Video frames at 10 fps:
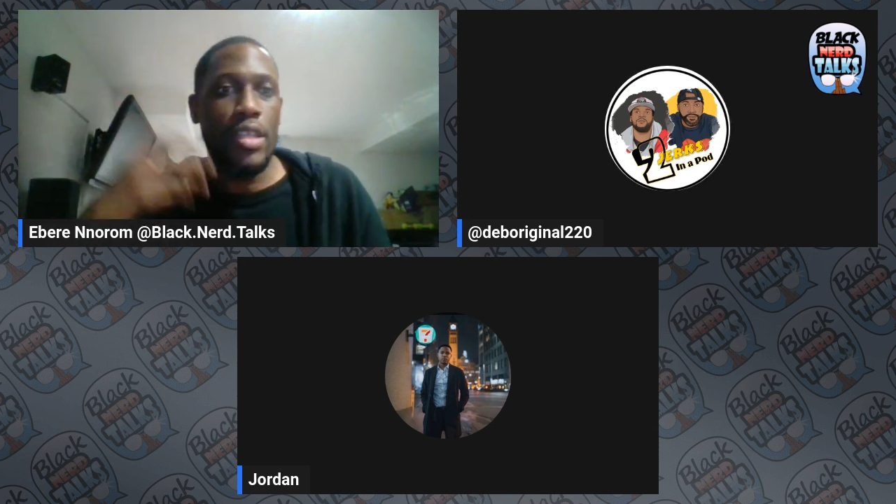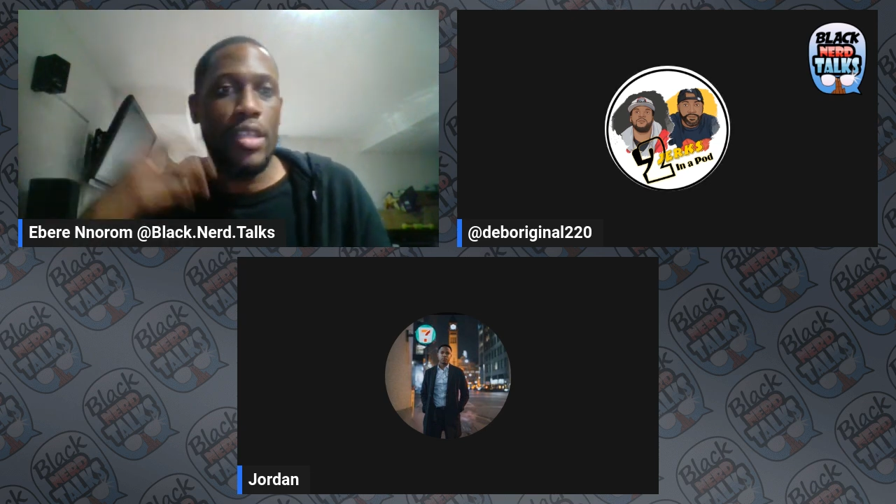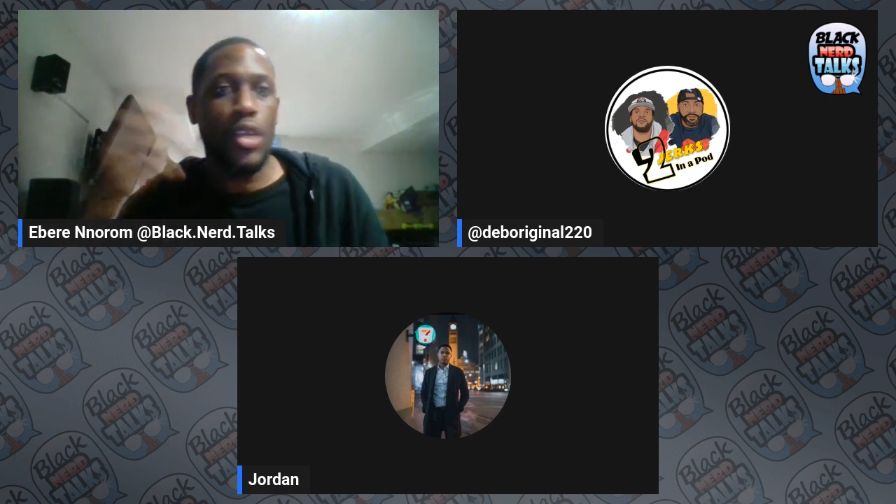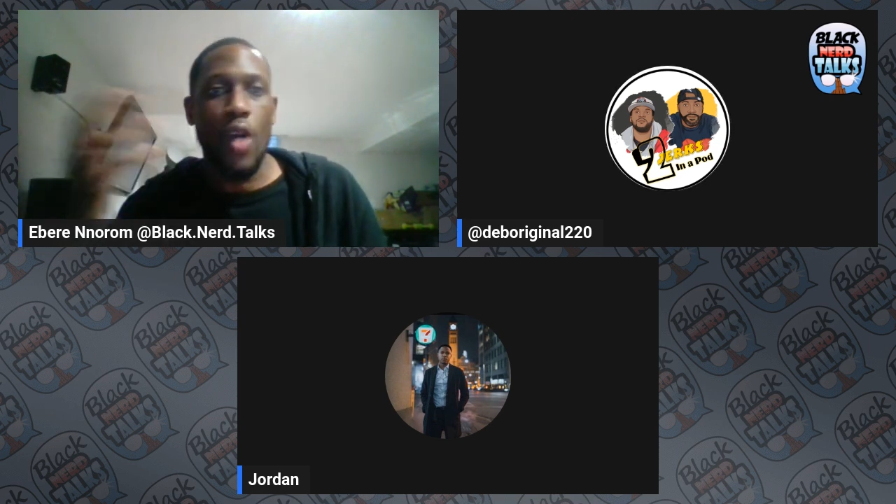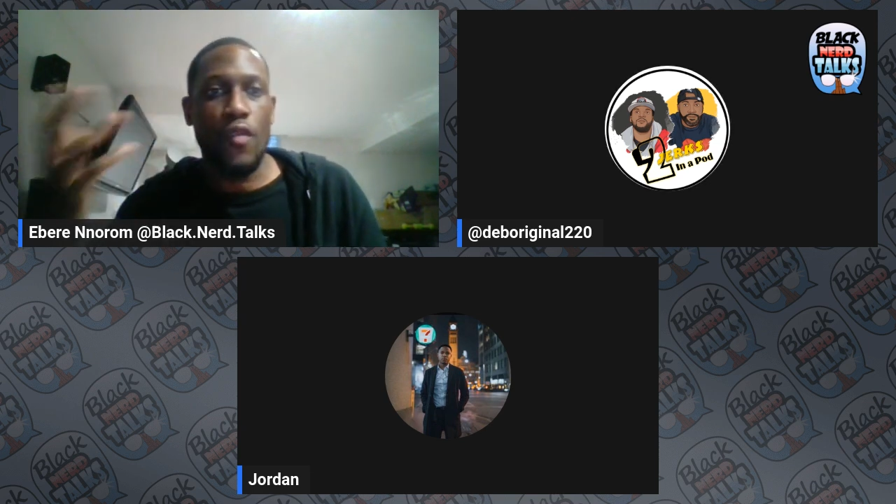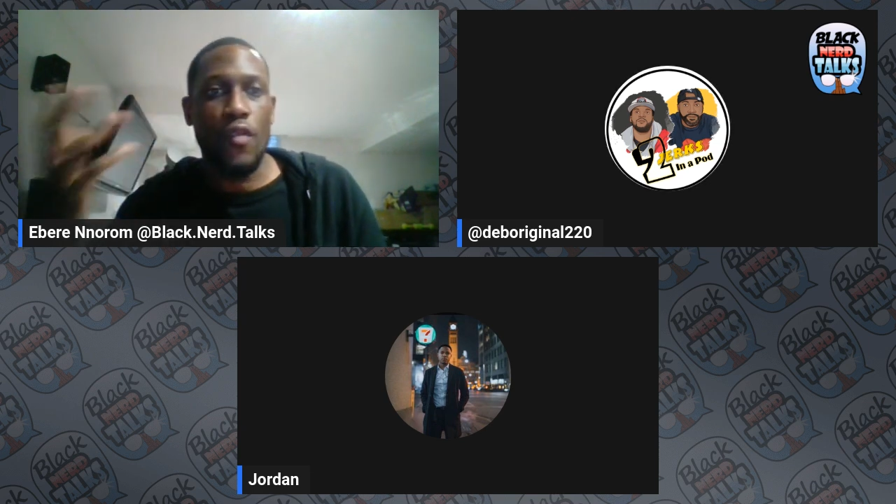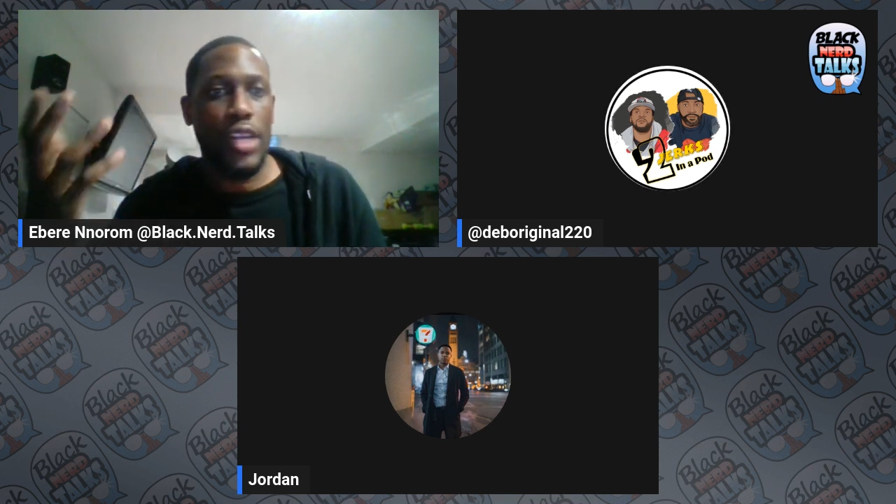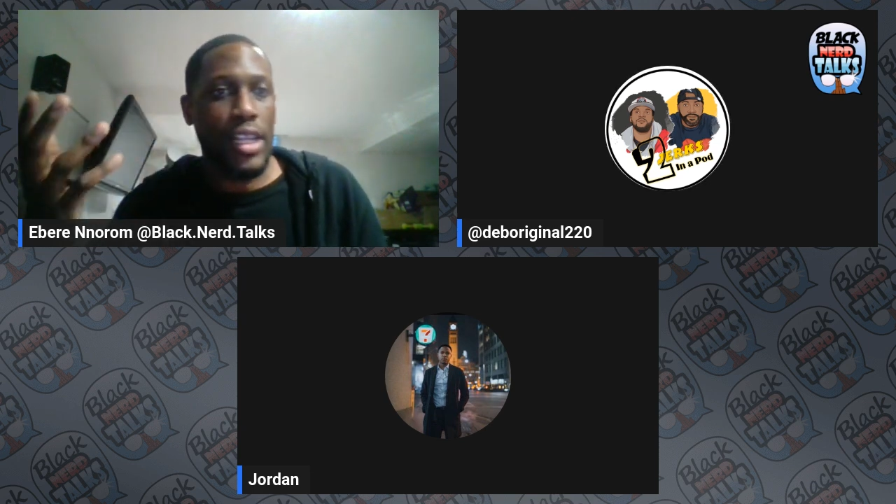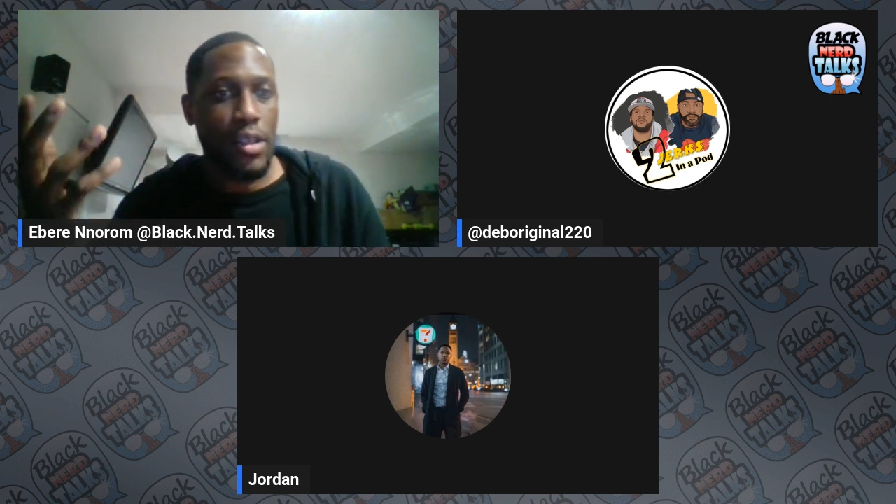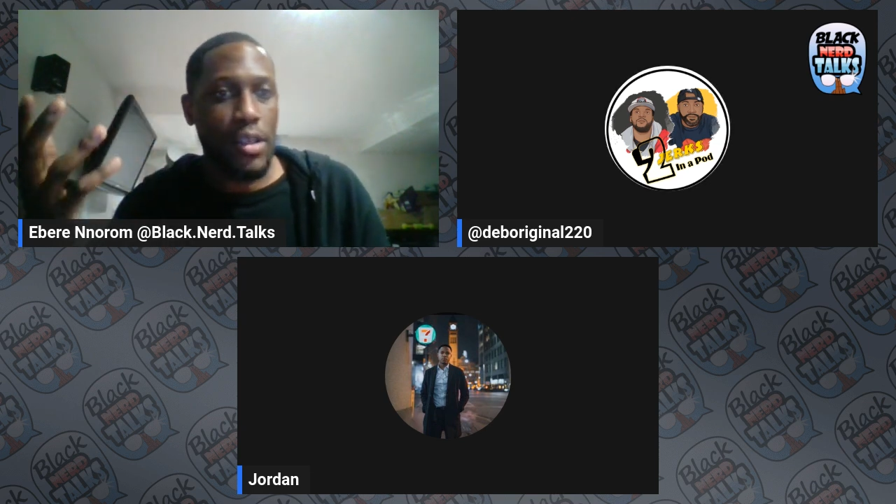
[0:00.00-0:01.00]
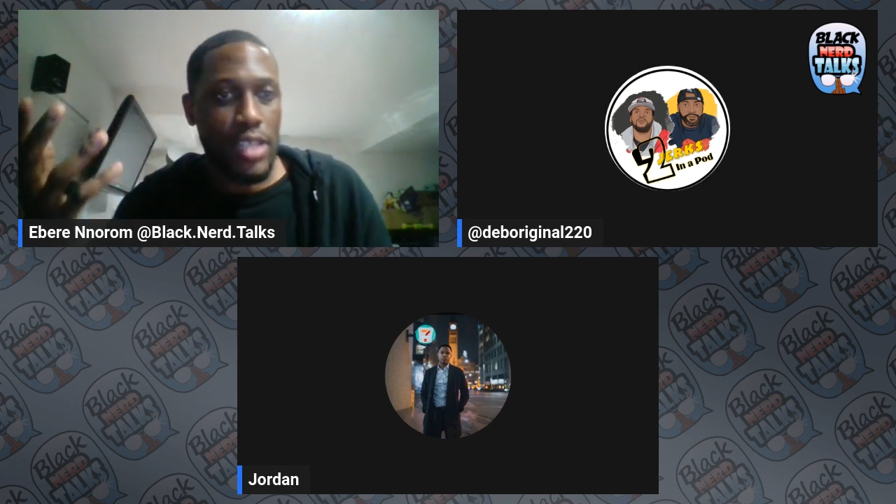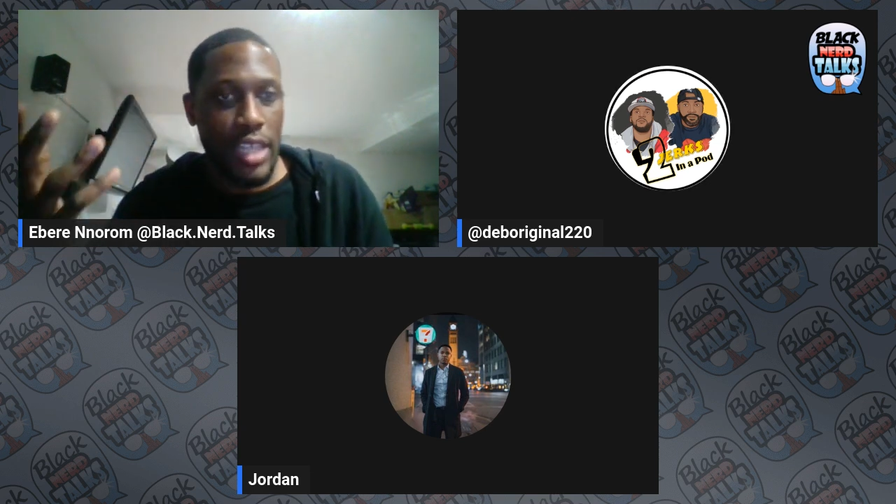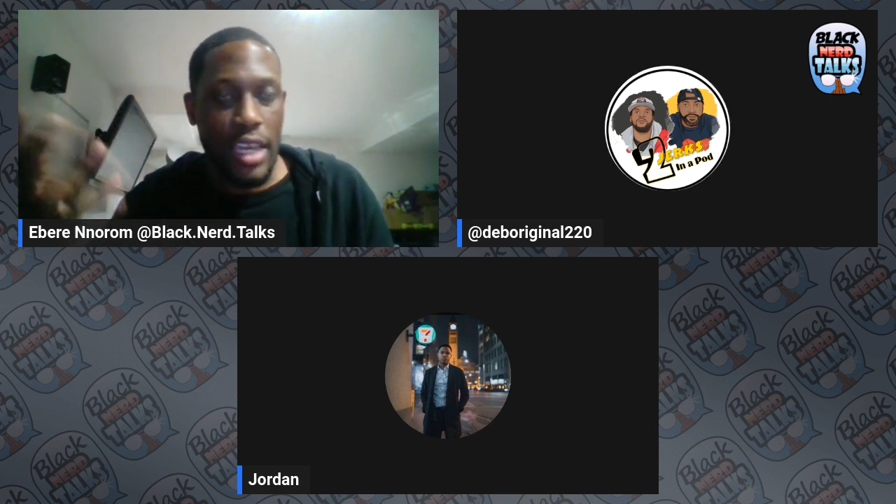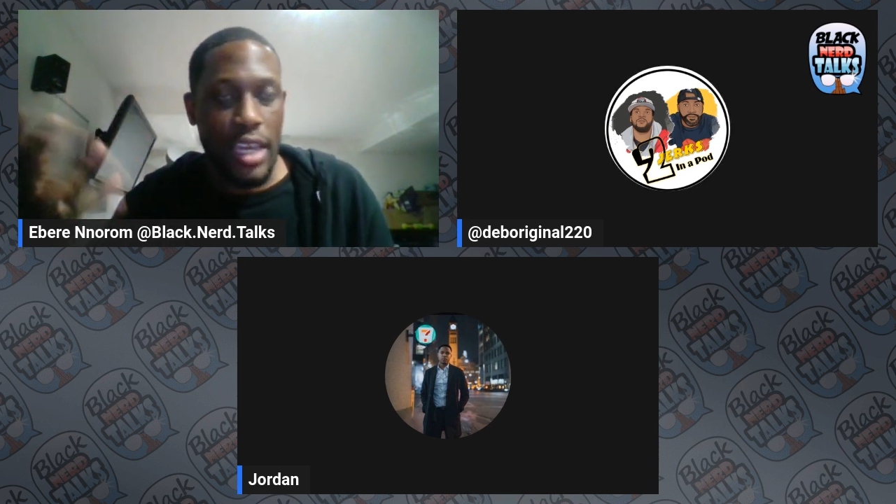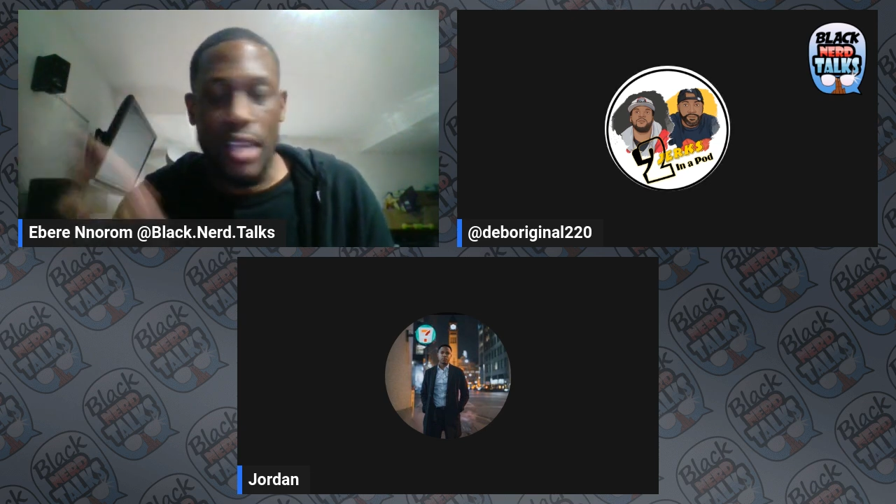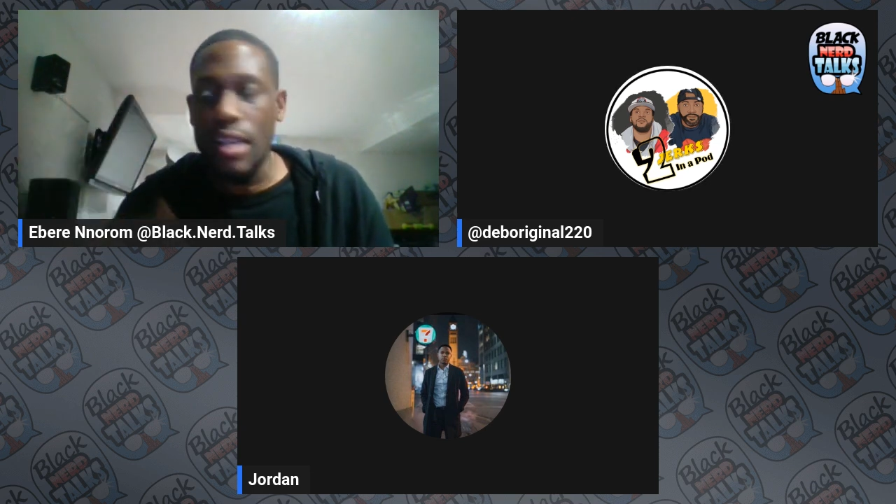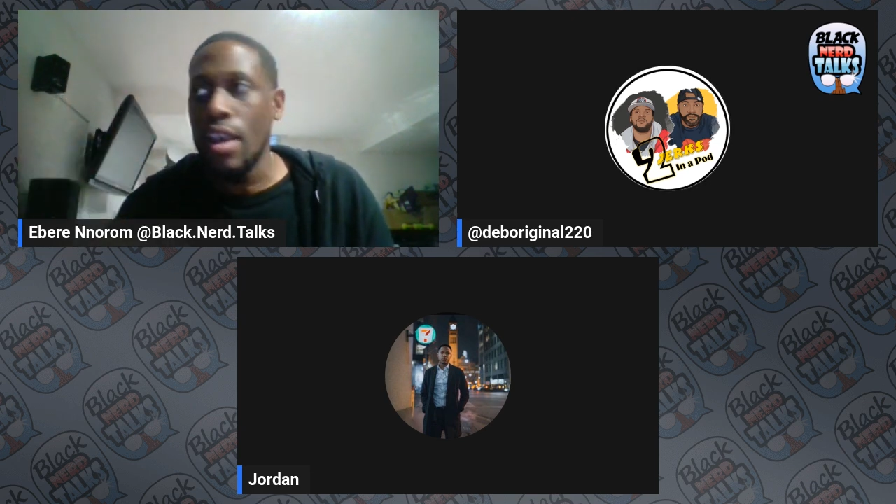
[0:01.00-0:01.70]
You have really clear skin.